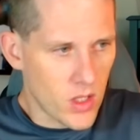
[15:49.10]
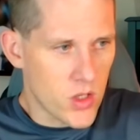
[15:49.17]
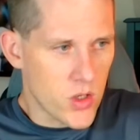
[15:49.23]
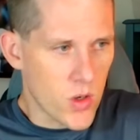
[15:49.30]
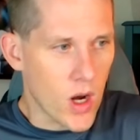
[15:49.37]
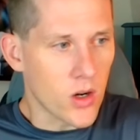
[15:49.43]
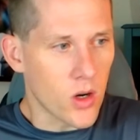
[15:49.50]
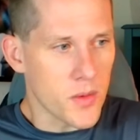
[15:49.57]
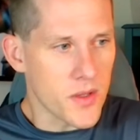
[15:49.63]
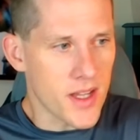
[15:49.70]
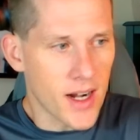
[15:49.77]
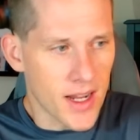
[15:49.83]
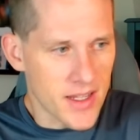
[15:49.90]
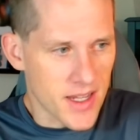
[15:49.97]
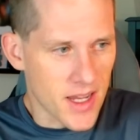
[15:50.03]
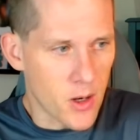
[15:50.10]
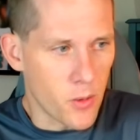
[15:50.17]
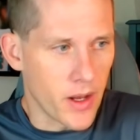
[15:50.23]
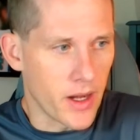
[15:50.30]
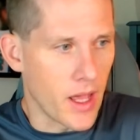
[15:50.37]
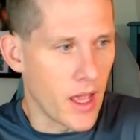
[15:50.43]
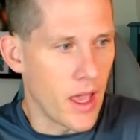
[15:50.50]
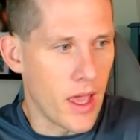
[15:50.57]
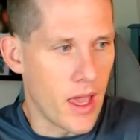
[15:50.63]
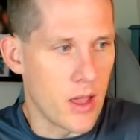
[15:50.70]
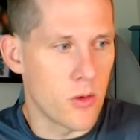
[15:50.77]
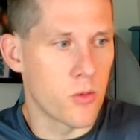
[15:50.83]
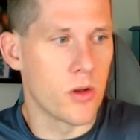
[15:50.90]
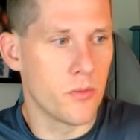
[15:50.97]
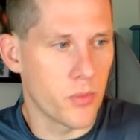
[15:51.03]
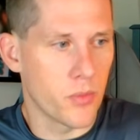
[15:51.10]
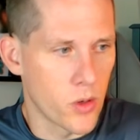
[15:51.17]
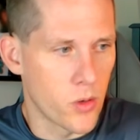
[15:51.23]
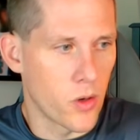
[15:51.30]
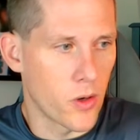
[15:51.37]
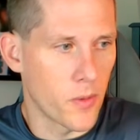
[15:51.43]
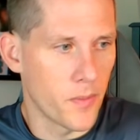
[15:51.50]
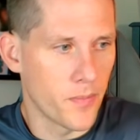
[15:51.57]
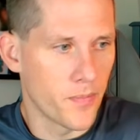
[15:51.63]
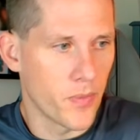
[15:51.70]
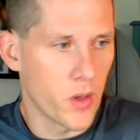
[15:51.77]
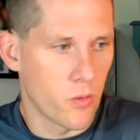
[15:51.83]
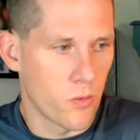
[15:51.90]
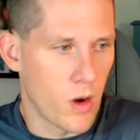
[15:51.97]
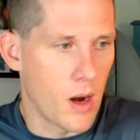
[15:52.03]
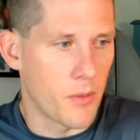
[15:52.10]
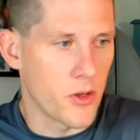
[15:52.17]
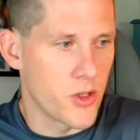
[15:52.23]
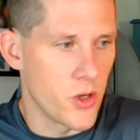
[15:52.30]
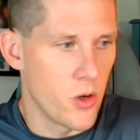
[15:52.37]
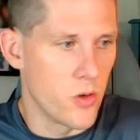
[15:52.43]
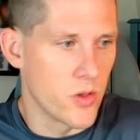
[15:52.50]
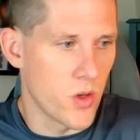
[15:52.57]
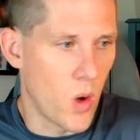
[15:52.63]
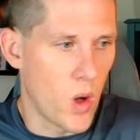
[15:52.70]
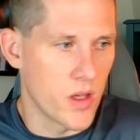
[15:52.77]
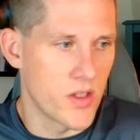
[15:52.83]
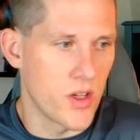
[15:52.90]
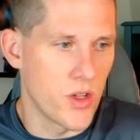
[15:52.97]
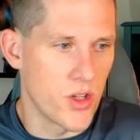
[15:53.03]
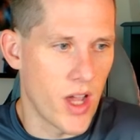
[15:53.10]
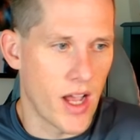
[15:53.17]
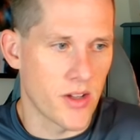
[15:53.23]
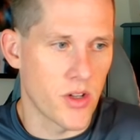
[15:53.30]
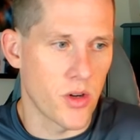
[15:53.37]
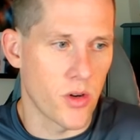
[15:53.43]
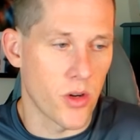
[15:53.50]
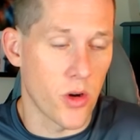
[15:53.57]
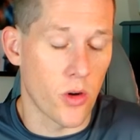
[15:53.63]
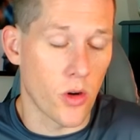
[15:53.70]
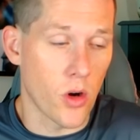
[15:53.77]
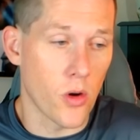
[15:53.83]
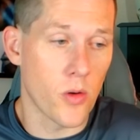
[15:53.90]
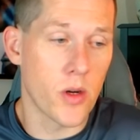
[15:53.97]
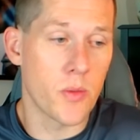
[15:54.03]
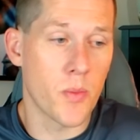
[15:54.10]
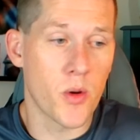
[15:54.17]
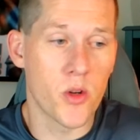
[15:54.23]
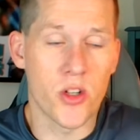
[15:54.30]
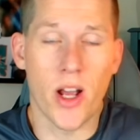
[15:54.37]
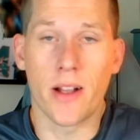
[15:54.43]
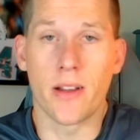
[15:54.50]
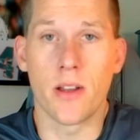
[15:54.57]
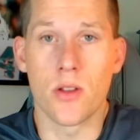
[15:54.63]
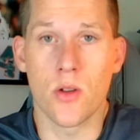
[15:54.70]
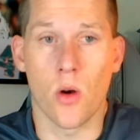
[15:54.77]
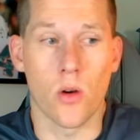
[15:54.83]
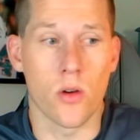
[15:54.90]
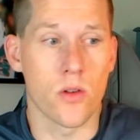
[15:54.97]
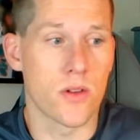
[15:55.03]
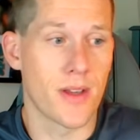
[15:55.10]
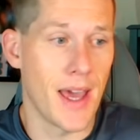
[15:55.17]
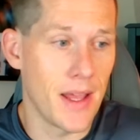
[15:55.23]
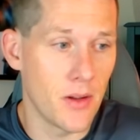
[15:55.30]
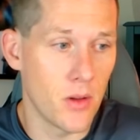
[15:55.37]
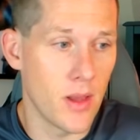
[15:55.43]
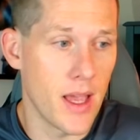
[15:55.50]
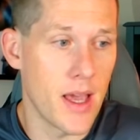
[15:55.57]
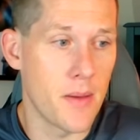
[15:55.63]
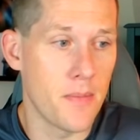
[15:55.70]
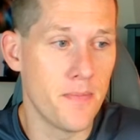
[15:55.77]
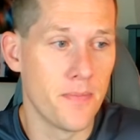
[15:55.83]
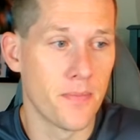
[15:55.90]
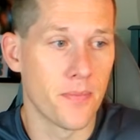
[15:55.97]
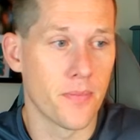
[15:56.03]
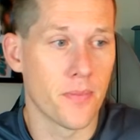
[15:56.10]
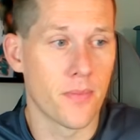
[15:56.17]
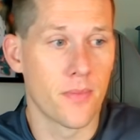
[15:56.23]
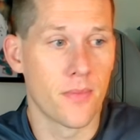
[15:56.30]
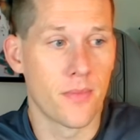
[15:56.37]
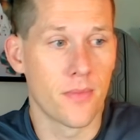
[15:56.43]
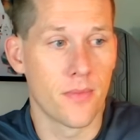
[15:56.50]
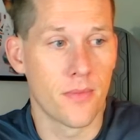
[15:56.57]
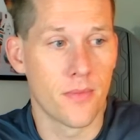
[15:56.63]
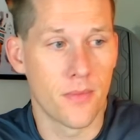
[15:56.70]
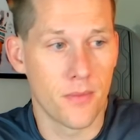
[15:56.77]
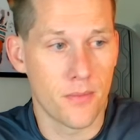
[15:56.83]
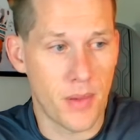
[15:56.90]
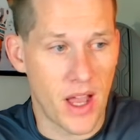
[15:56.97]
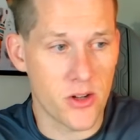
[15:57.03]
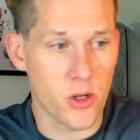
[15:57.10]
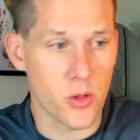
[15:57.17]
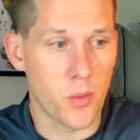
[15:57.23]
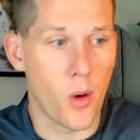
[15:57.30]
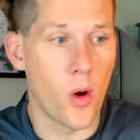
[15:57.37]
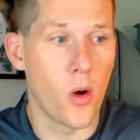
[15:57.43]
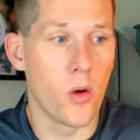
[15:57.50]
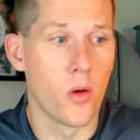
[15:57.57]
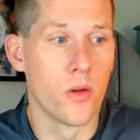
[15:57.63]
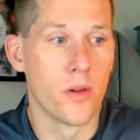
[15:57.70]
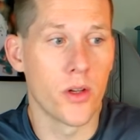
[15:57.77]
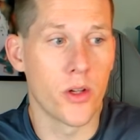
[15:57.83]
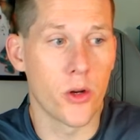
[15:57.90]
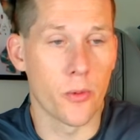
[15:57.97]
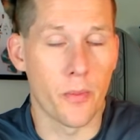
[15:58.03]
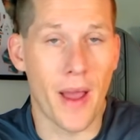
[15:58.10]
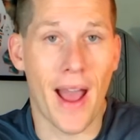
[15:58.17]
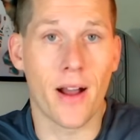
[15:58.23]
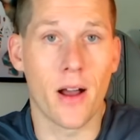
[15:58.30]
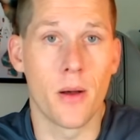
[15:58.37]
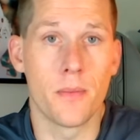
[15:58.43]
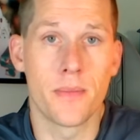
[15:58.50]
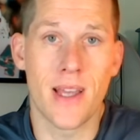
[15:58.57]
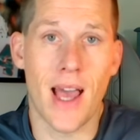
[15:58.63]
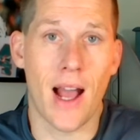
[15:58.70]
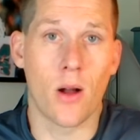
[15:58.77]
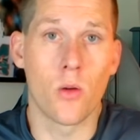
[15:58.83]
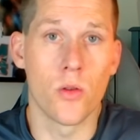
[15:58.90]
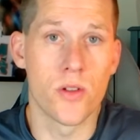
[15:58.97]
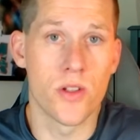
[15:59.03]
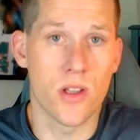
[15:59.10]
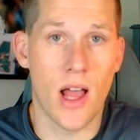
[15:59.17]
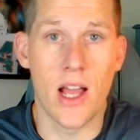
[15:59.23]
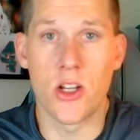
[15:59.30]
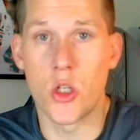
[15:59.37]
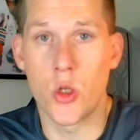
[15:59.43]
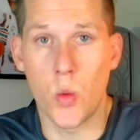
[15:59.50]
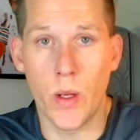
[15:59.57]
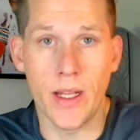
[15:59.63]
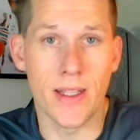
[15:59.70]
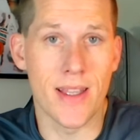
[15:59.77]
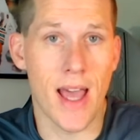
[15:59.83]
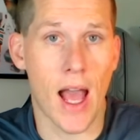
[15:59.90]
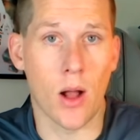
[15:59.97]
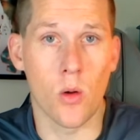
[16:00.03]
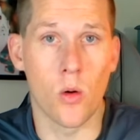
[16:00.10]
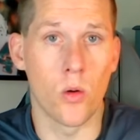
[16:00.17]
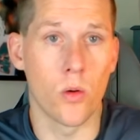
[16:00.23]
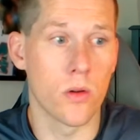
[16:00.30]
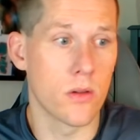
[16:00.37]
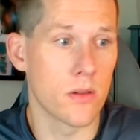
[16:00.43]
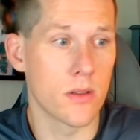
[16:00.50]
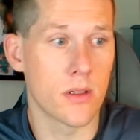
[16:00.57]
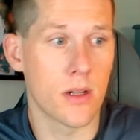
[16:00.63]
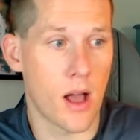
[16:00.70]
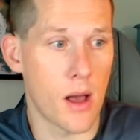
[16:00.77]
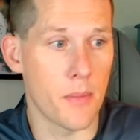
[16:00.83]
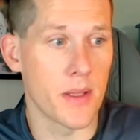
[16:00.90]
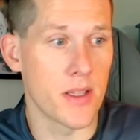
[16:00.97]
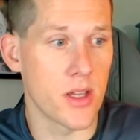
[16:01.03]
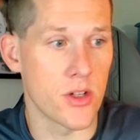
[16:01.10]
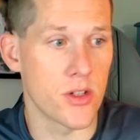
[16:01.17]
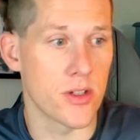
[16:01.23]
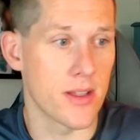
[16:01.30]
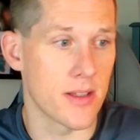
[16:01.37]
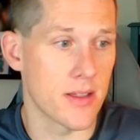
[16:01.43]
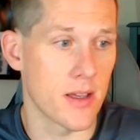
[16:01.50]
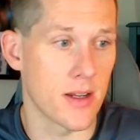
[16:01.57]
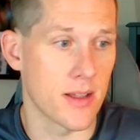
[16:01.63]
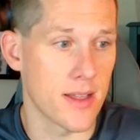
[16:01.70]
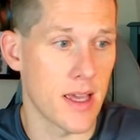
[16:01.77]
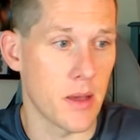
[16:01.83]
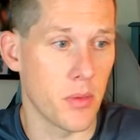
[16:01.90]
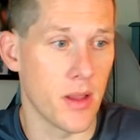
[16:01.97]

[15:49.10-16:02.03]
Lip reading: Ron Armstead, Isaiah Wynn, Aaron Brewer, Robert Jones, Austin Jackson are your current projected starters. Kendall Lamb, Patrick Paul, your backup tackle / swing tackle competition that's going to take